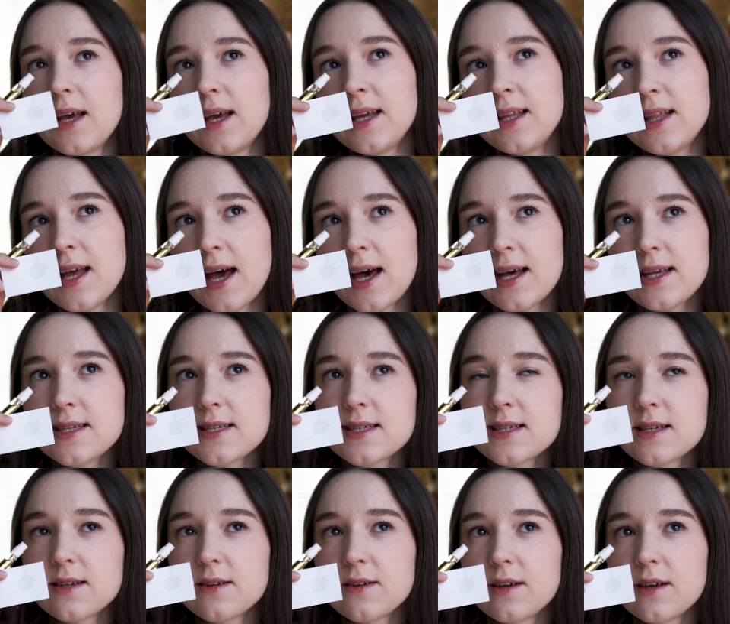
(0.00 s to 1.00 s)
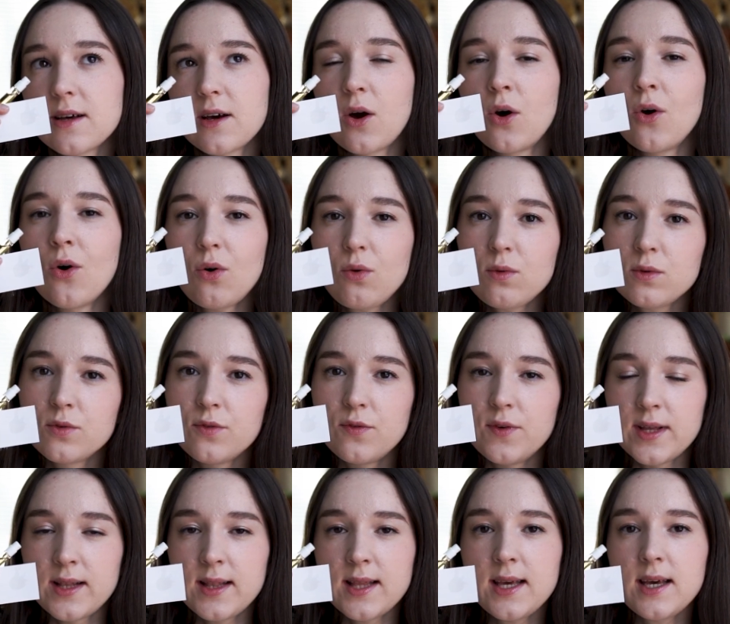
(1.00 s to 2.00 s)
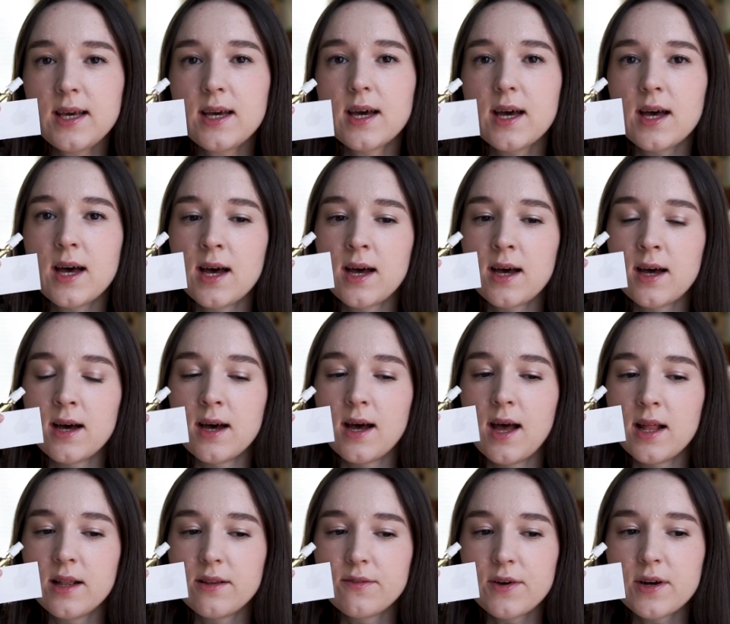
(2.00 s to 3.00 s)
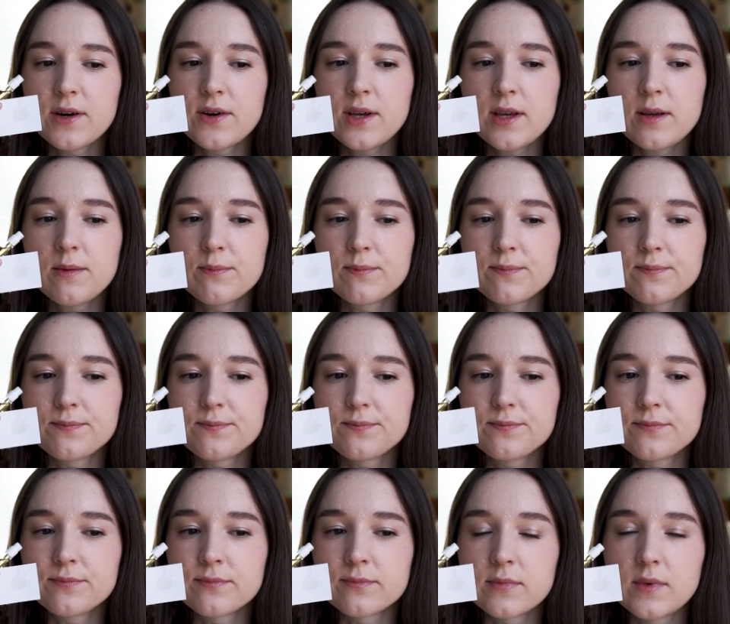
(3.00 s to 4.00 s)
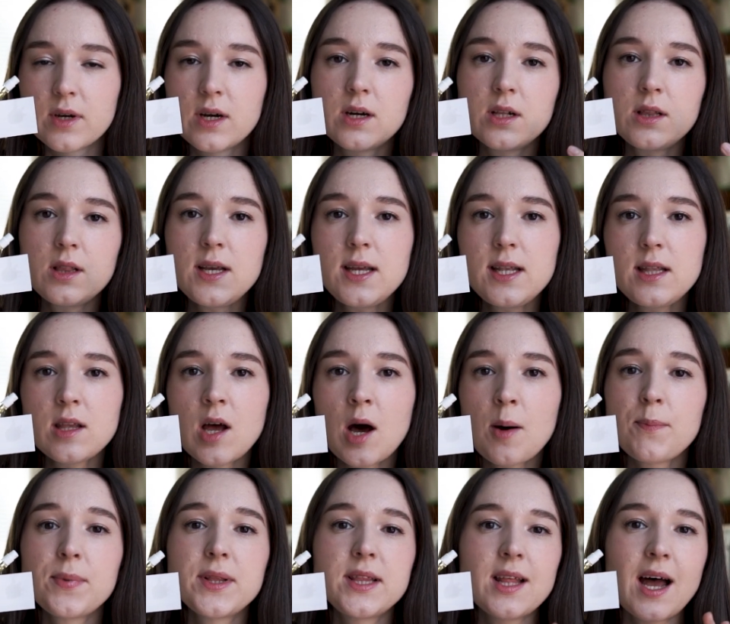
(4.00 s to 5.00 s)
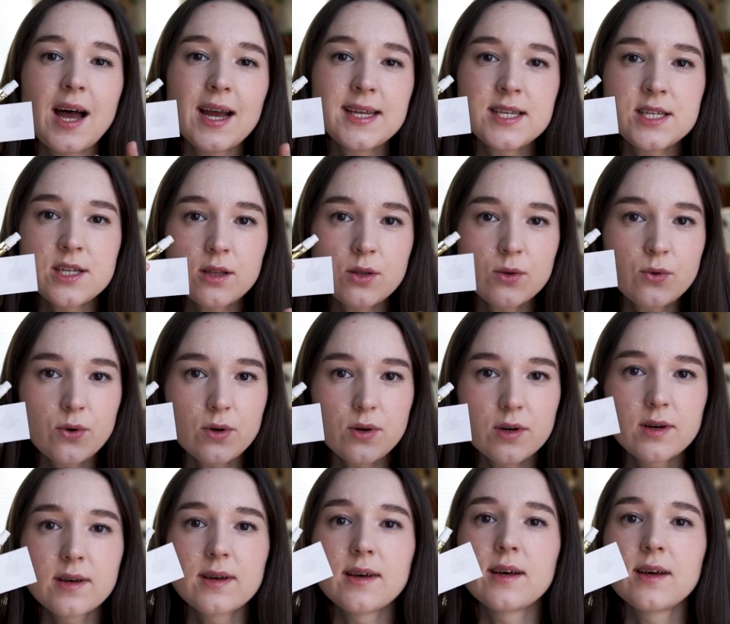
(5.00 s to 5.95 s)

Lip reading: It has cold feeling and very cleaned up, tidy look.